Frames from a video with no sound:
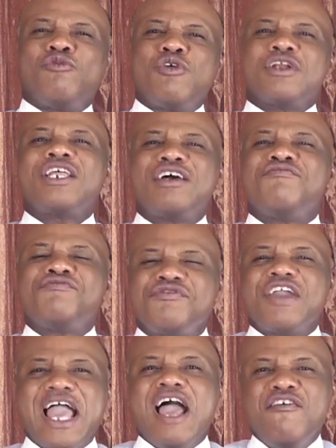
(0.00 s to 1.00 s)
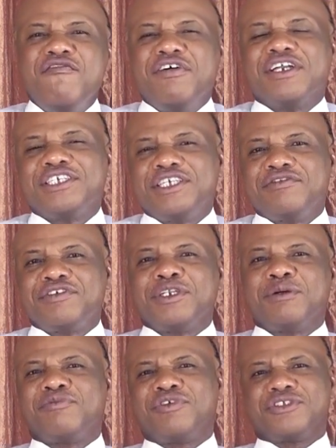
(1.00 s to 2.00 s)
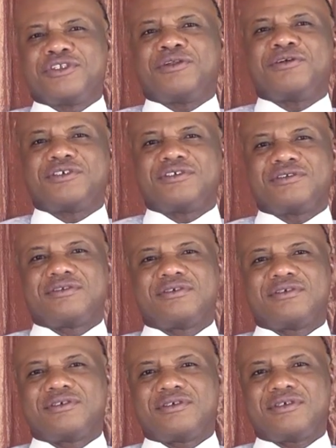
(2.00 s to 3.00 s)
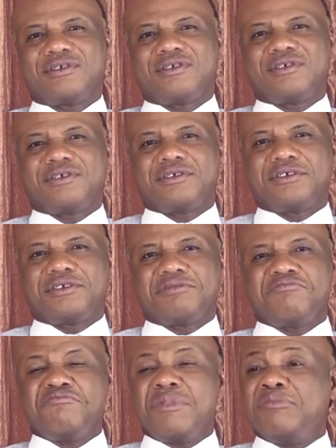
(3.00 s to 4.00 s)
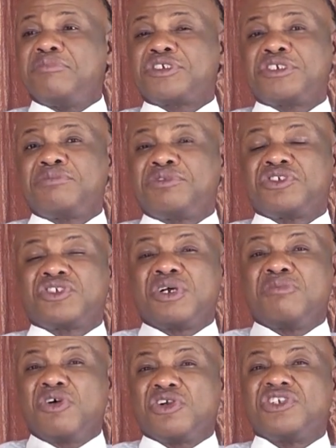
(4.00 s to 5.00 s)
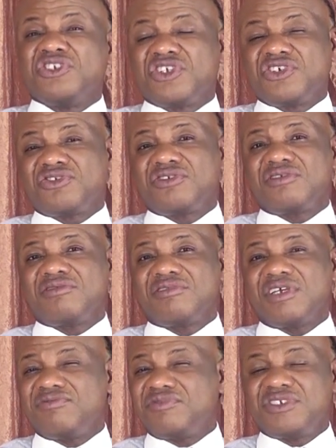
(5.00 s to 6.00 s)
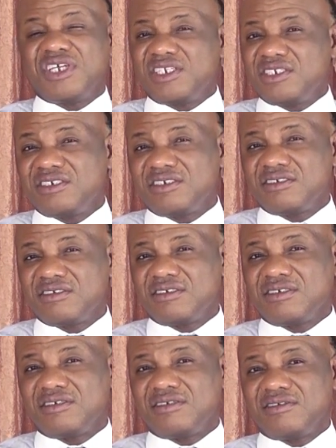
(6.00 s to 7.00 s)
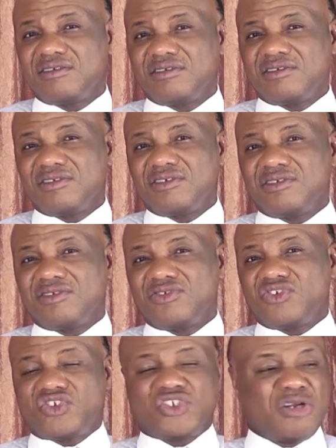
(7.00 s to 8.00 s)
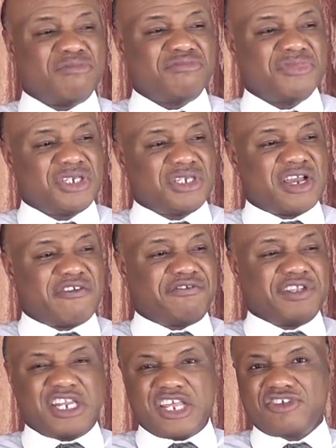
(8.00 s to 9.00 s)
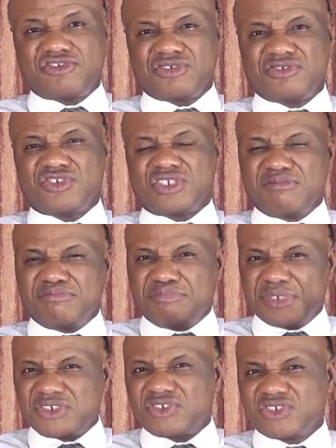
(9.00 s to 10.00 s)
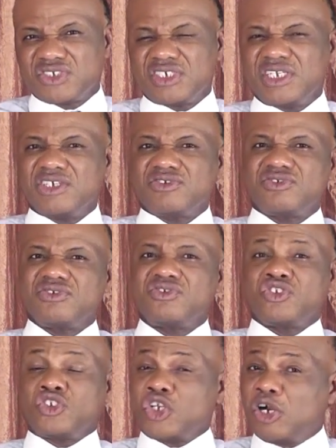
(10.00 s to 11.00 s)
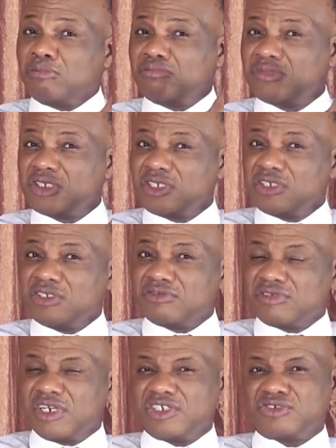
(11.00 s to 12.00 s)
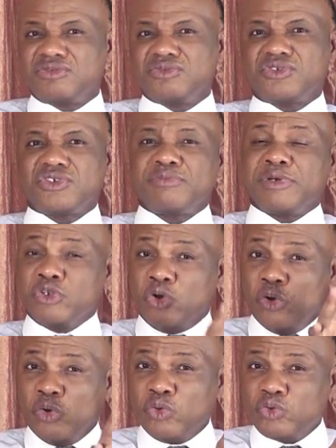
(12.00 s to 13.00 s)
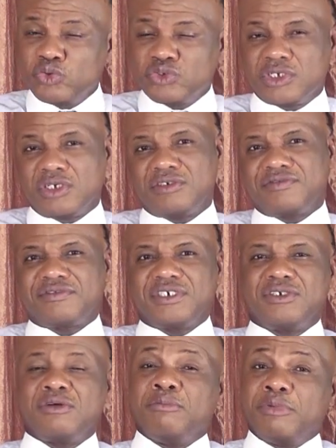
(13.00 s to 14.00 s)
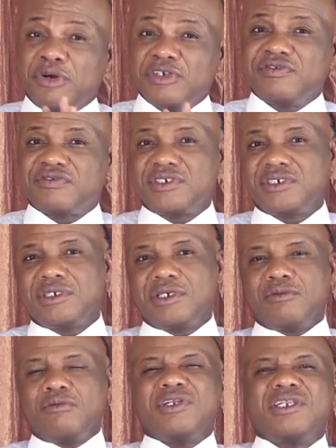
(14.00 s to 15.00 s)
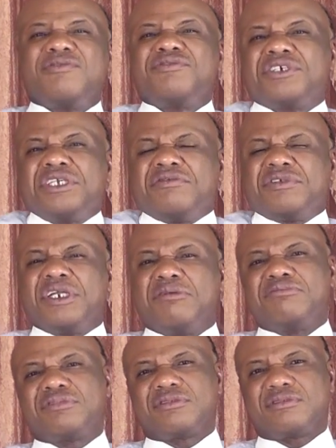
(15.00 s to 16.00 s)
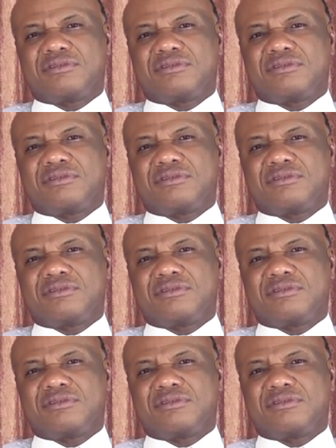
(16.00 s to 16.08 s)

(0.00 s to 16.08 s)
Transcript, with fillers: What have you ever given up for the Lord? membership to some organization? Have you done it? Some affiliation, some business connection, some relationship, an old girlfriend or boyfriend. What have you given up?